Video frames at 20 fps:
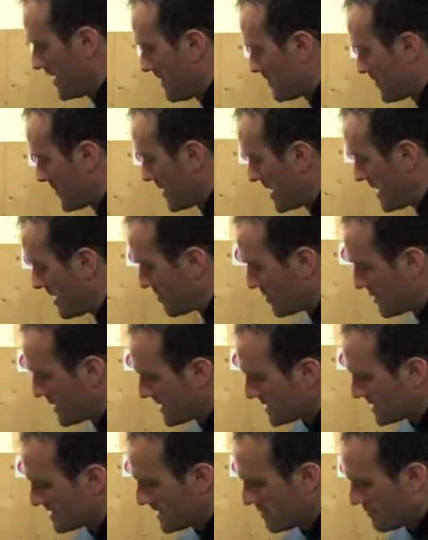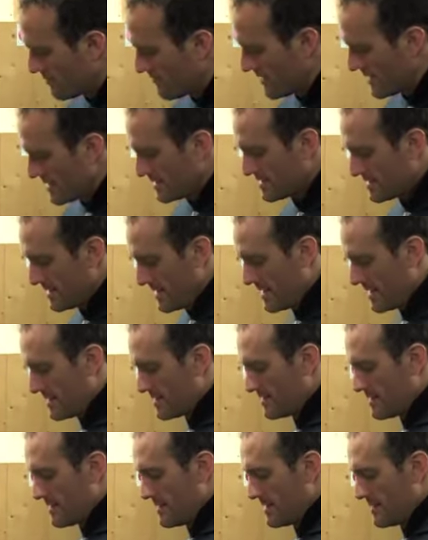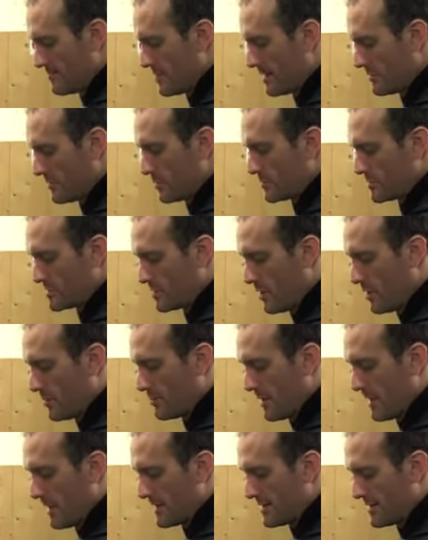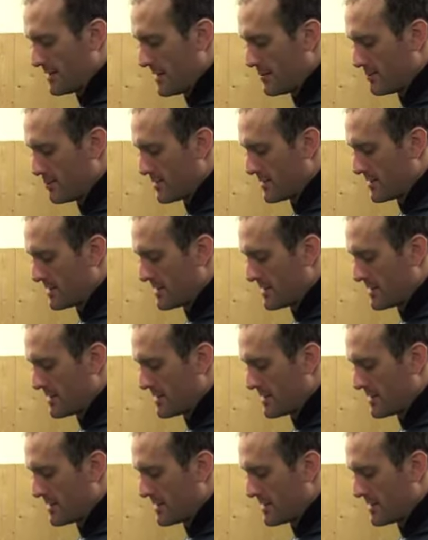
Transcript: The neoprene itself is Billabong's top end neoprene,